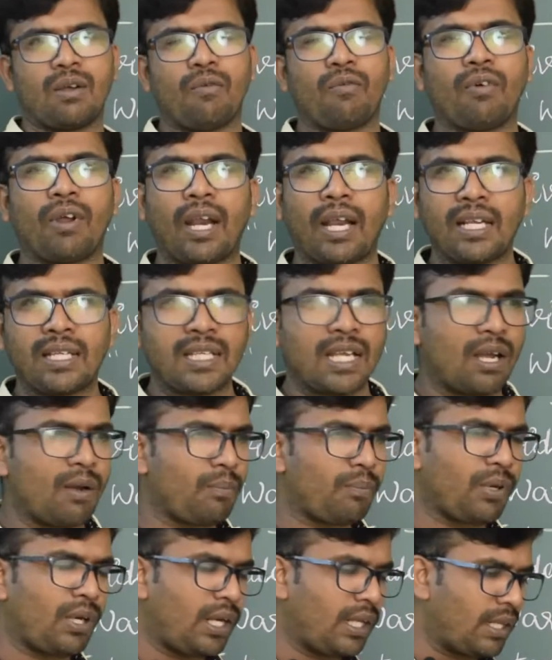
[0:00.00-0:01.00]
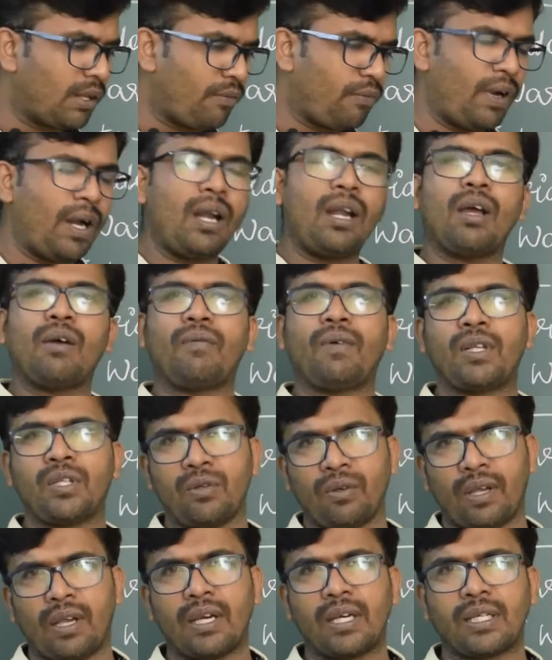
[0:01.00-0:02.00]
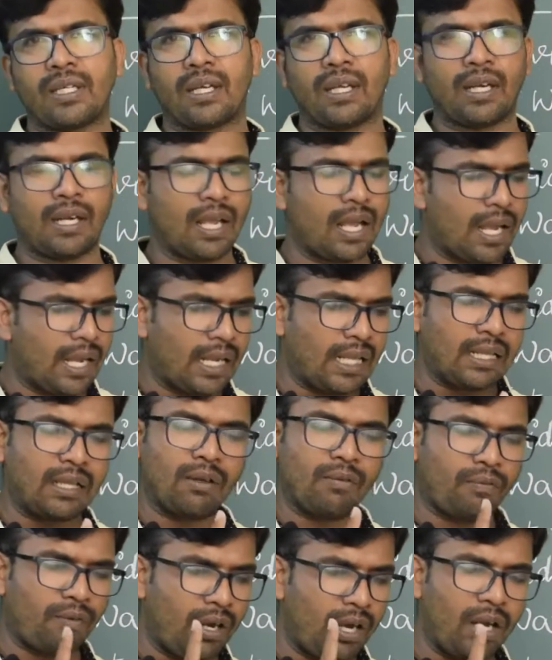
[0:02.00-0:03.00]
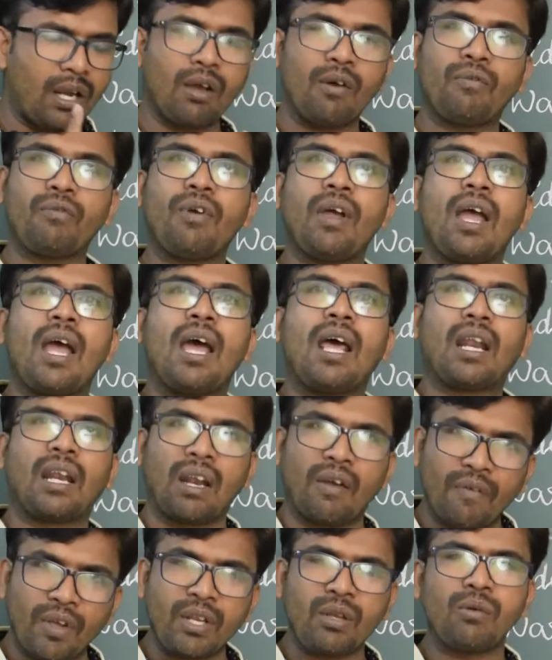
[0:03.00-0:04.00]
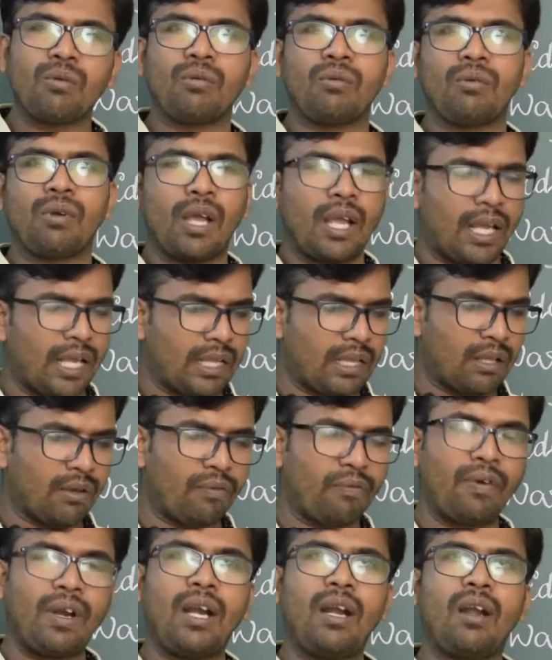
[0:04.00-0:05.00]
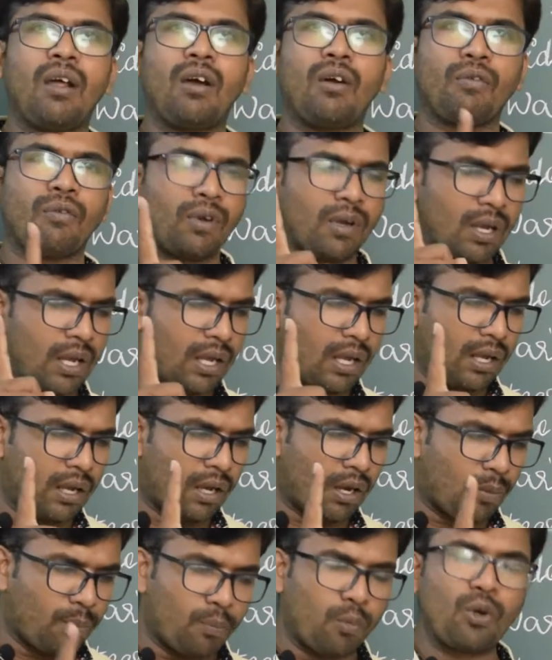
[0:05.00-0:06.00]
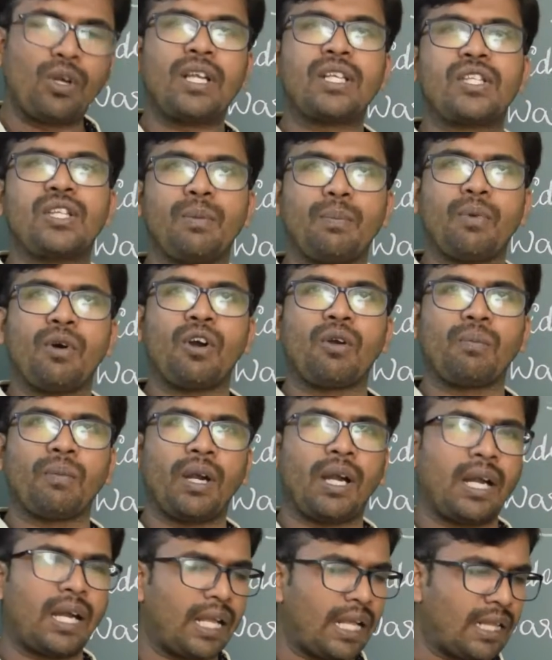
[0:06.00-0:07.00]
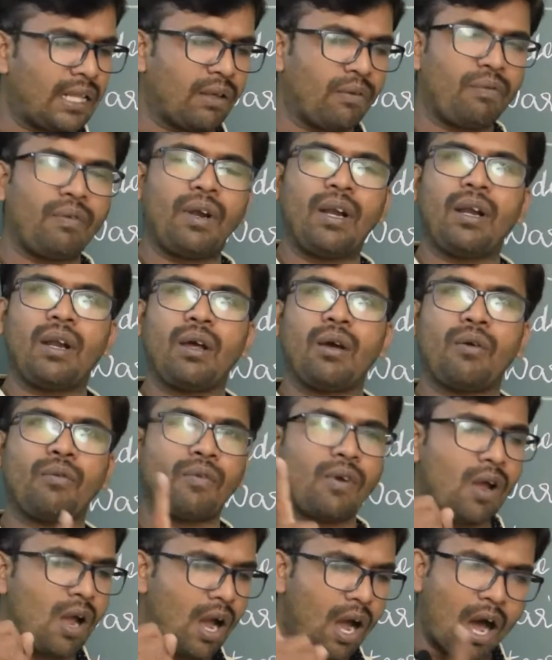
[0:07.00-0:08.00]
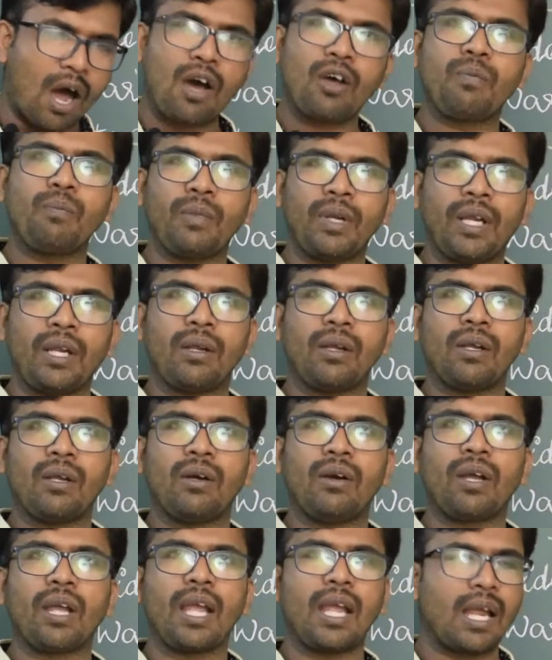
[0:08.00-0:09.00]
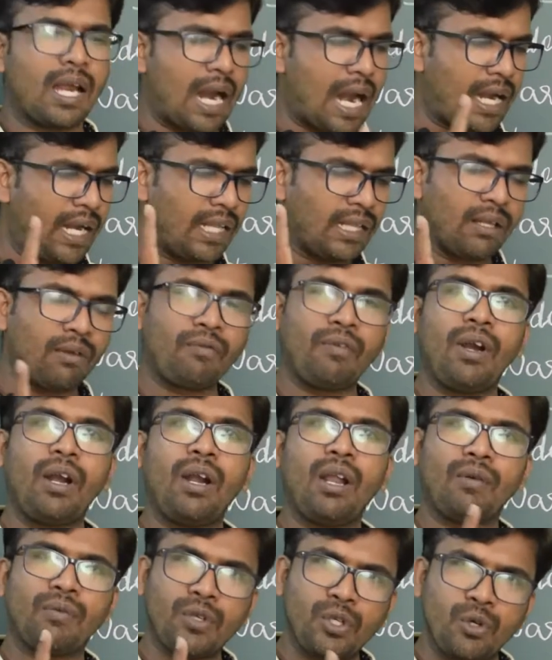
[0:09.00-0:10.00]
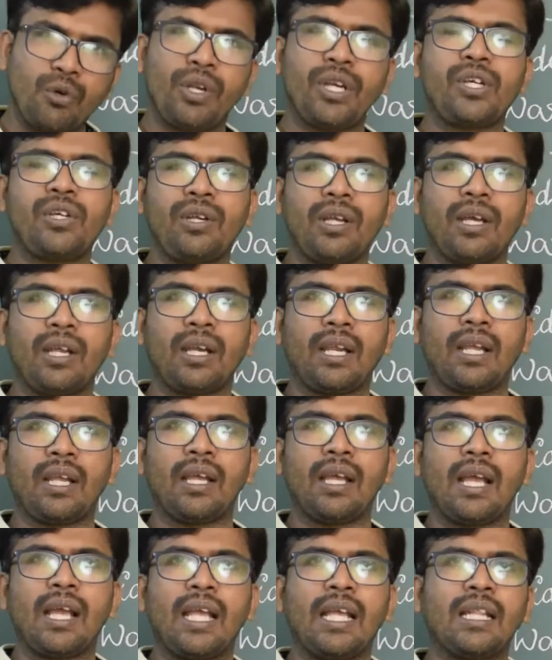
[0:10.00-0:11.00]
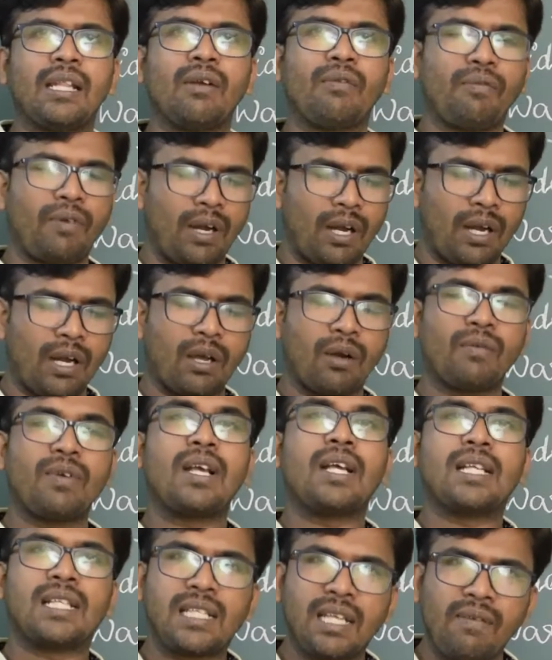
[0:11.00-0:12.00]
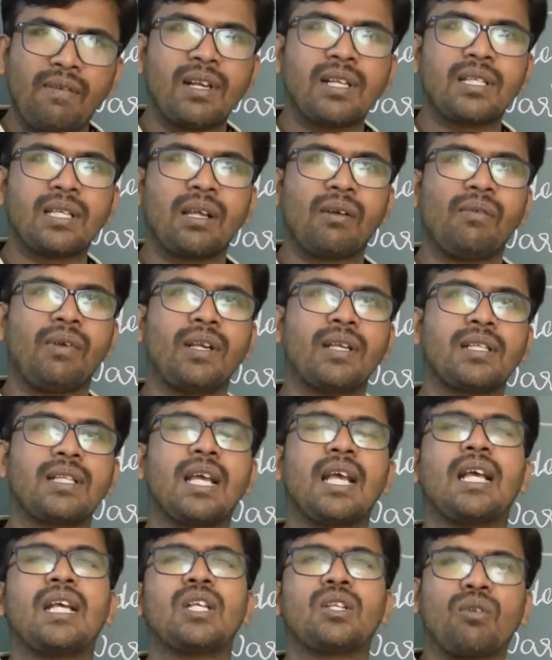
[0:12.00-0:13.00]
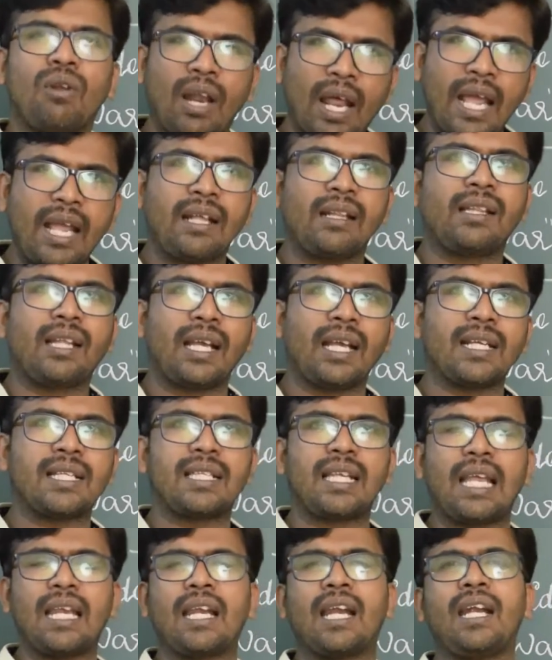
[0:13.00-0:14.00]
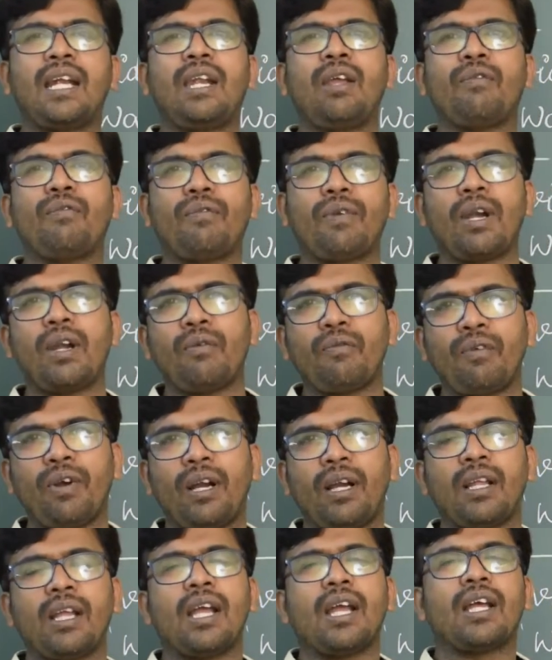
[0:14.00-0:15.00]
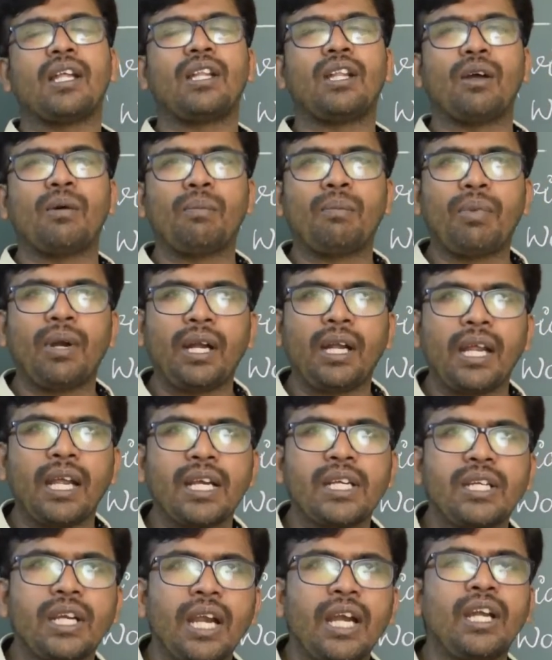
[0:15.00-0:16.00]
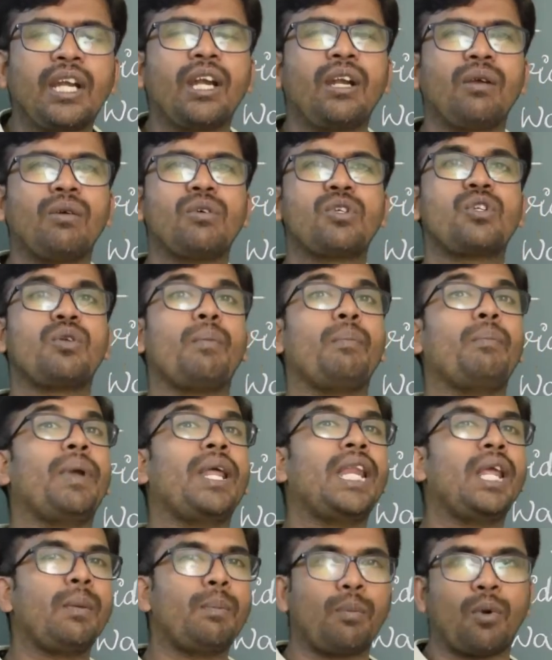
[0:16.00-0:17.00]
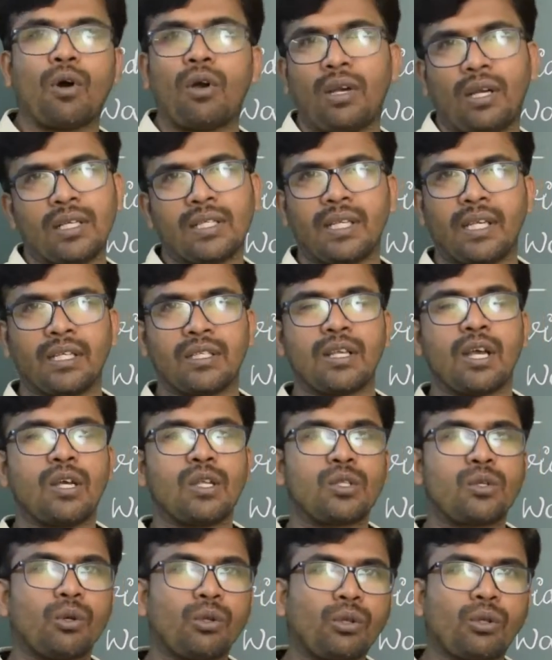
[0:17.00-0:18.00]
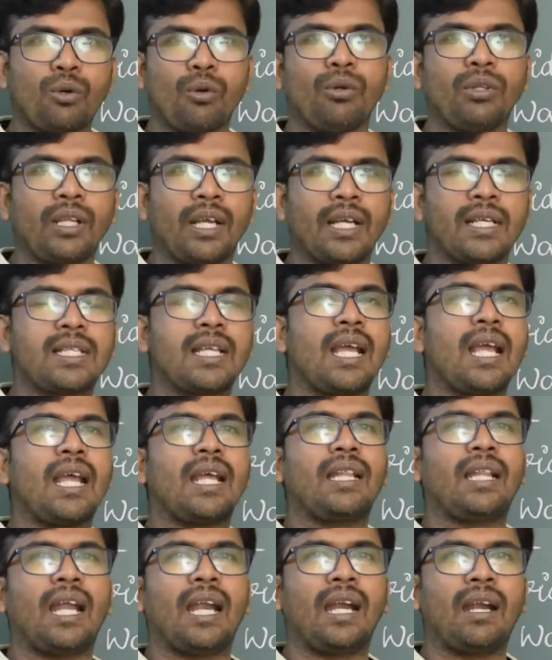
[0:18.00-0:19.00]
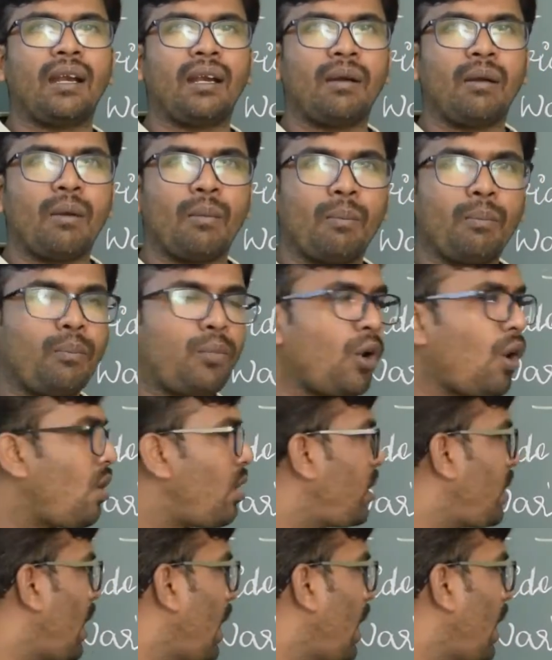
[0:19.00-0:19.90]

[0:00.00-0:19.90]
For example, in the field of education, in the field of revenue, in the field of police department, in the field of army, okay, and in the field of judiciary, in the field of civil service. So like this, in a different field, the British introduced many policies. So through this, they brought